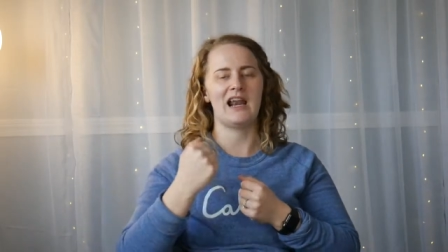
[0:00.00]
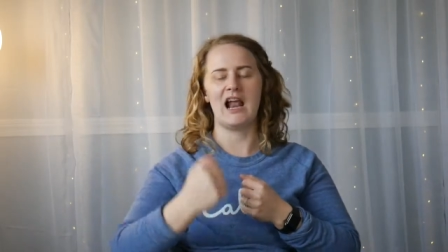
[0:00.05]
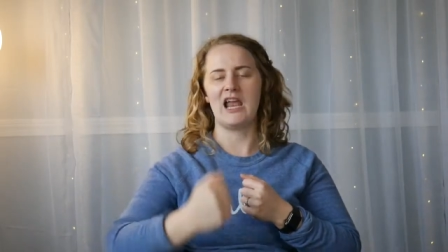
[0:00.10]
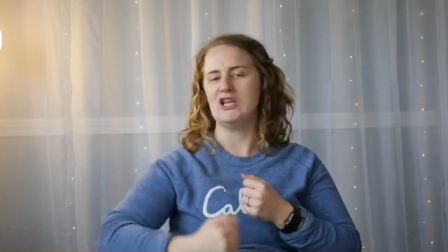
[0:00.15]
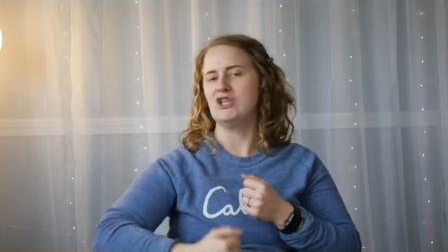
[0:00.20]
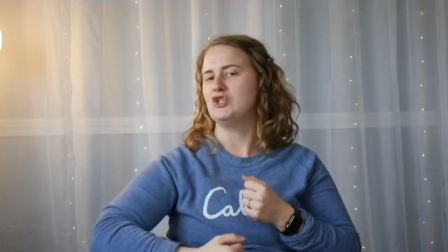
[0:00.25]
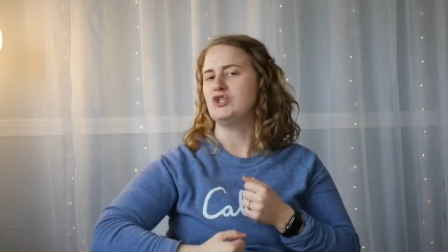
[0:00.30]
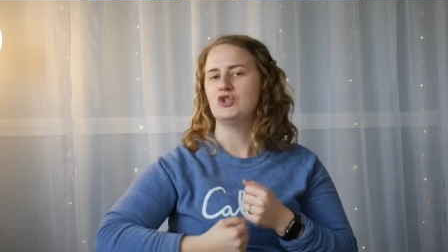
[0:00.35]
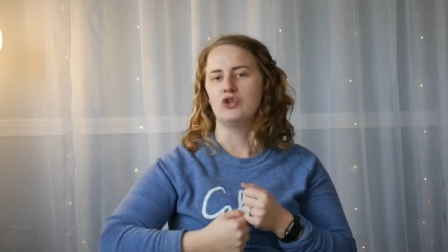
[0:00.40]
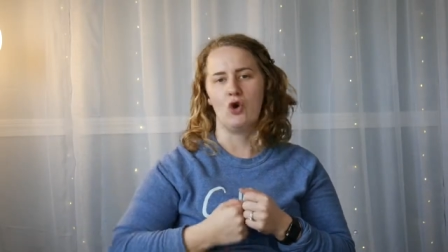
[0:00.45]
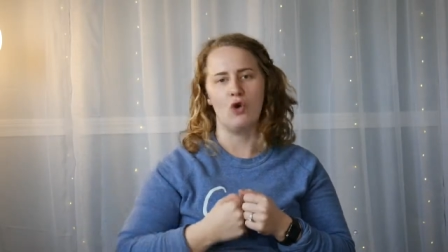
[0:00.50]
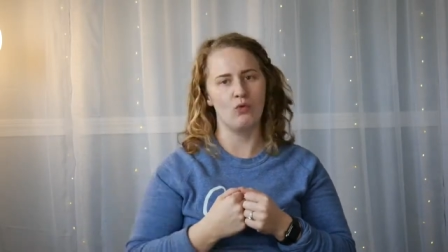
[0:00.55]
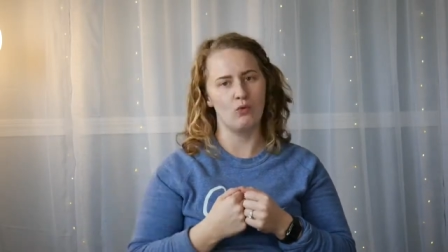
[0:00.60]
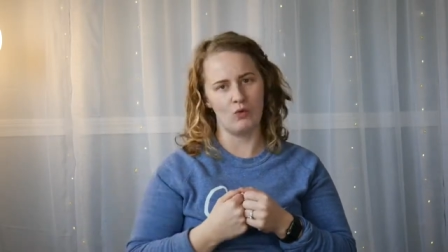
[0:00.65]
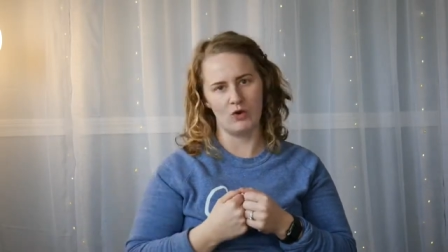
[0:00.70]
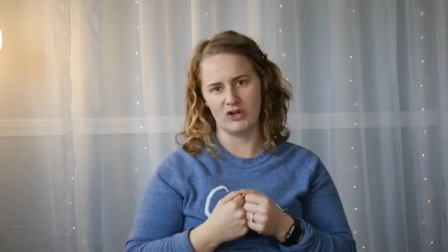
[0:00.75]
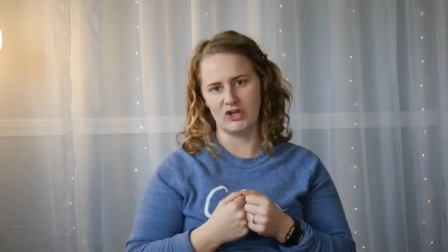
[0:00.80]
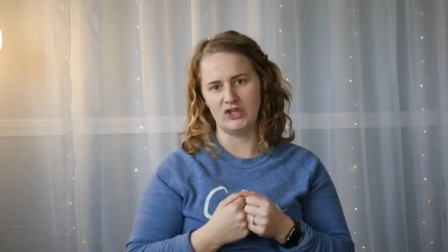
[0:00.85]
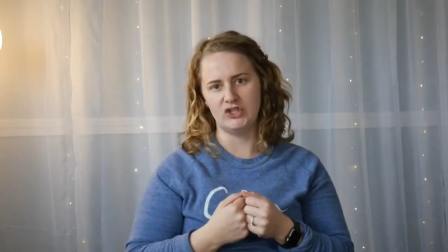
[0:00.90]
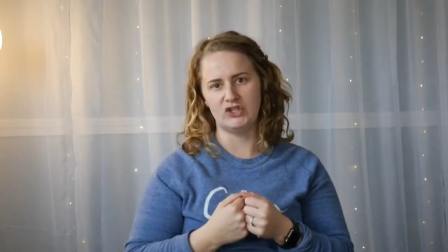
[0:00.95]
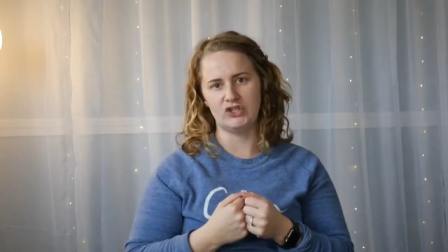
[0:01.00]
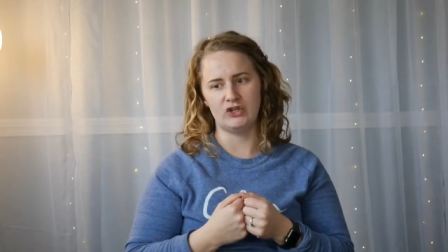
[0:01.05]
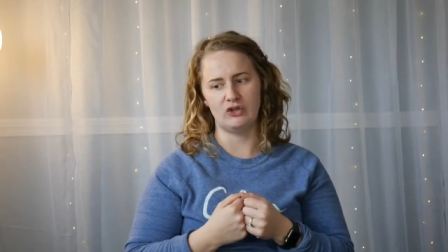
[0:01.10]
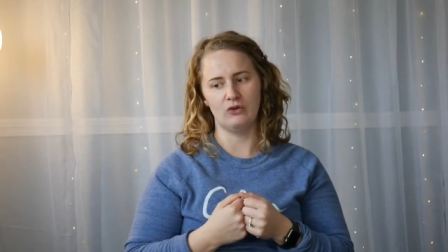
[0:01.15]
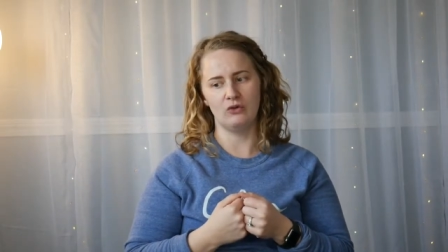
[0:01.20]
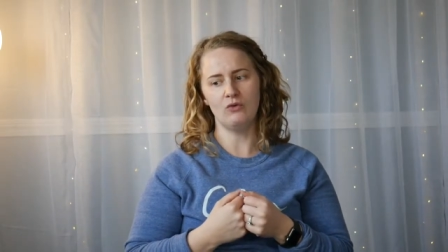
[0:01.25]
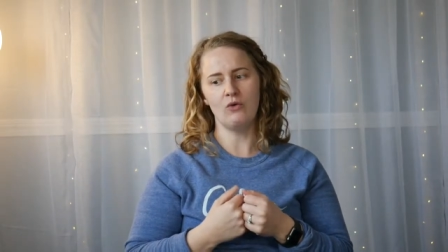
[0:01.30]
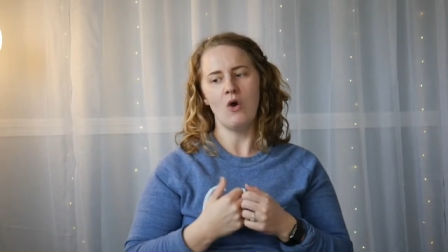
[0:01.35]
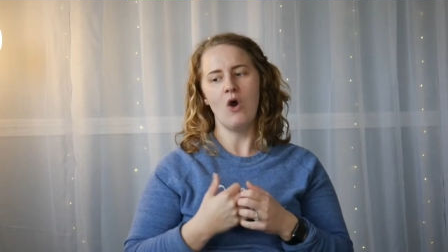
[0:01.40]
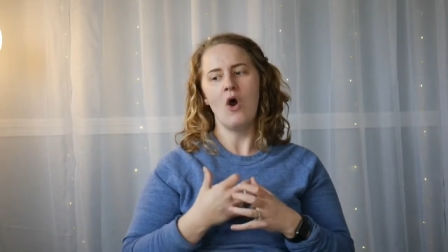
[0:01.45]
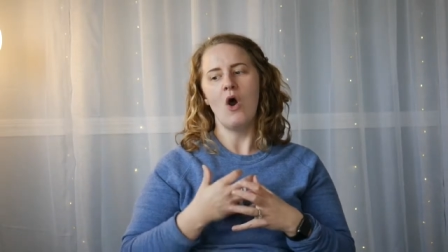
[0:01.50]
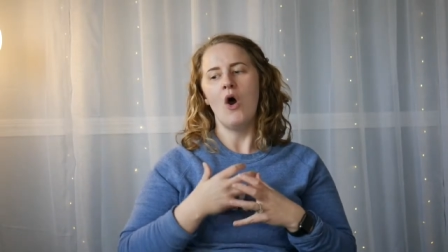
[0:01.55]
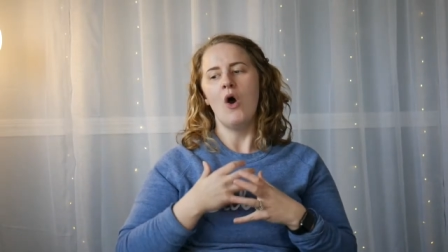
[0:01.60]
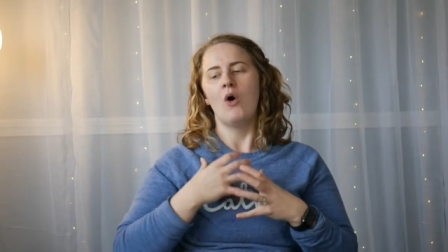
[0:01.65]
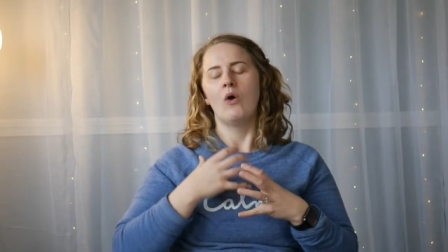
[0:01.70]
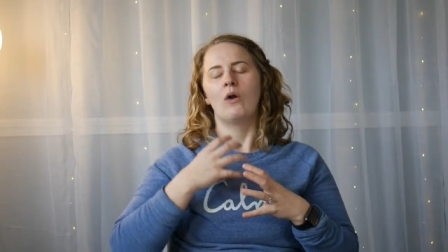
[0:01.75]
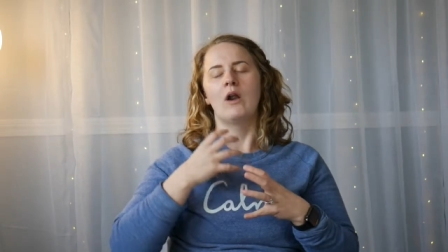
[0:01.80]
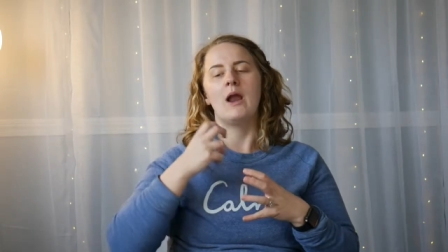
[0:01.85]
I don't want to do, or